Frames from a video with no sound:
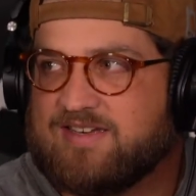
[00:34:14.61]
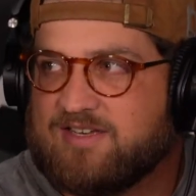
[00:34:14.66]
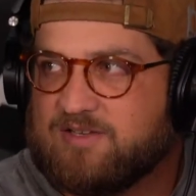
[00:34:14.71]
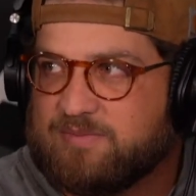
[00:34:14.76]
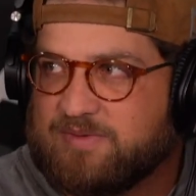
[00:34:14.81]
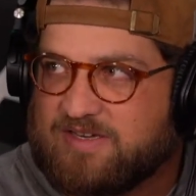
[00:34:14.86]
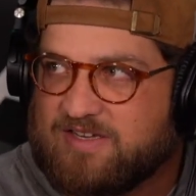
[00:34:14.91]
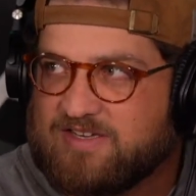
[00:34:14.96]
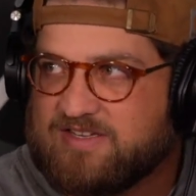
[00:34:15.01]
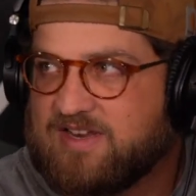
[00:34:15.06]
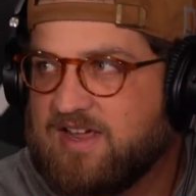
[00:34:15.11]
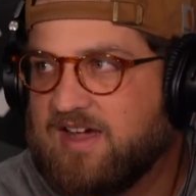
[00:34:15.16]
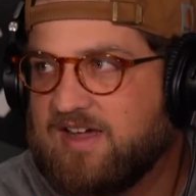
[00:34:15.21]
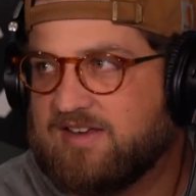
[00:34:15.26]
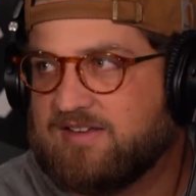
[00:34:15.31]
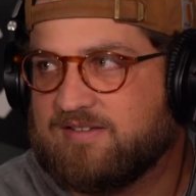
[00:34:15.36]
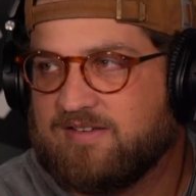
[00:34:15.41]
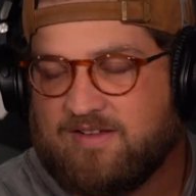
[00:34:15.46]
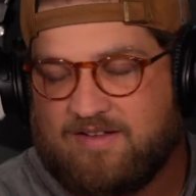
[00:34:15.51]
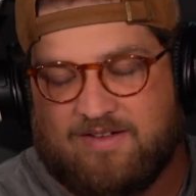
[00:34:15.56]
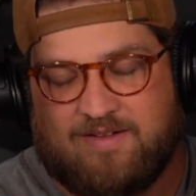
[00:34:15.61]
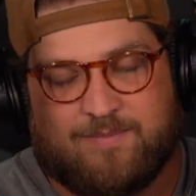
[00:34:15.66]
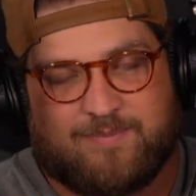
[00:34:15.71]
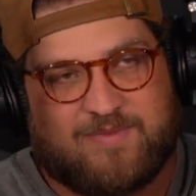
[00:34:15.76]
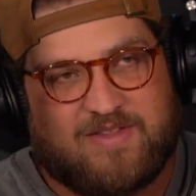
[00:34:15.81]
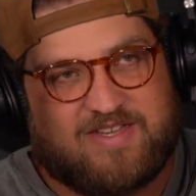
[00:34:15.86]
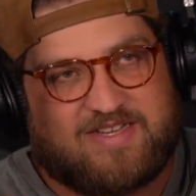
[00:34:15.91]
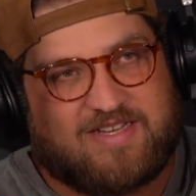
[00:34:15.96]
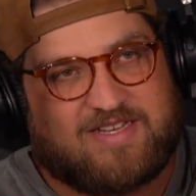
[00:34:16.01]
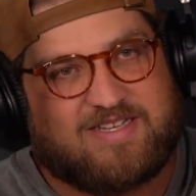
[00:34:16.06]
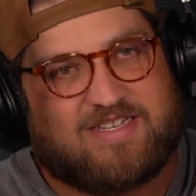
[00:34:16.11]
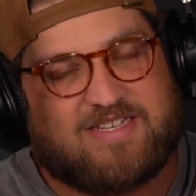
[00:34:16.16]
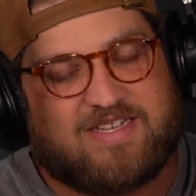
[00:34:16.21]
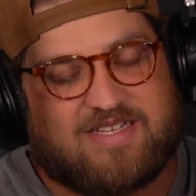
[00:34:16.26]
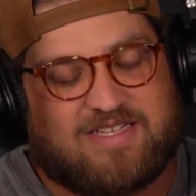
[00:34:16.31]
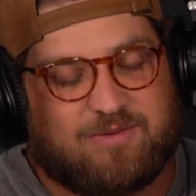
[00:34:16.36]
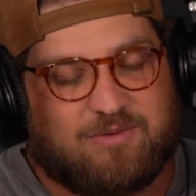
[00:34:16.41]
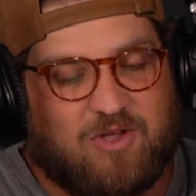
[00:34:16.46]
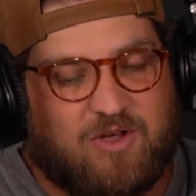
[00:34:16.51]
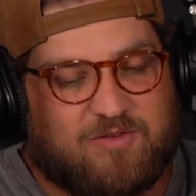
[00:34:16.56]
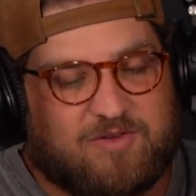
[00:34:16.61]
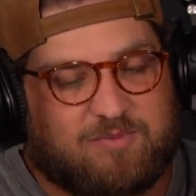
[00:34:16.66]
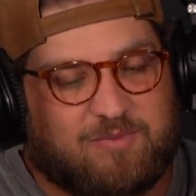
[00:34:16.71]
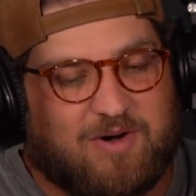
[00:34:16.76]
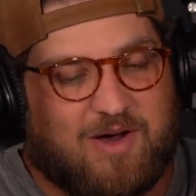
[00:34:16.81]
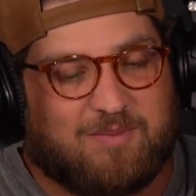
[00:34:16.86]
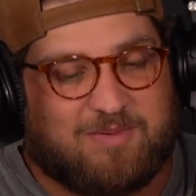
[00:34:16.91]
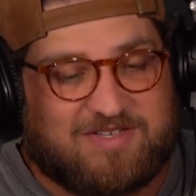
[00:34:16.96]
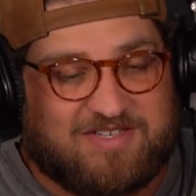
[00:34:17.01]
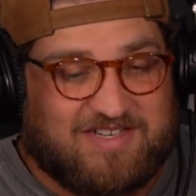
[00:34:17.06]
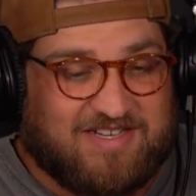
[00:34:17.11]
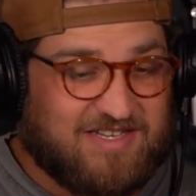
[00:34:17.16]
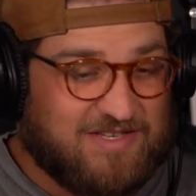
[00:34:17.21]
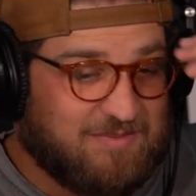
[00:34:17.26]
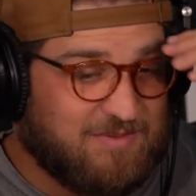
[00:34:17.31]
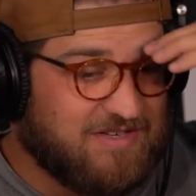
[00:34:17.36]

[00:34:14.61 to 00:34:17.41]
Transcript: and it's because God is consistent with all His promises.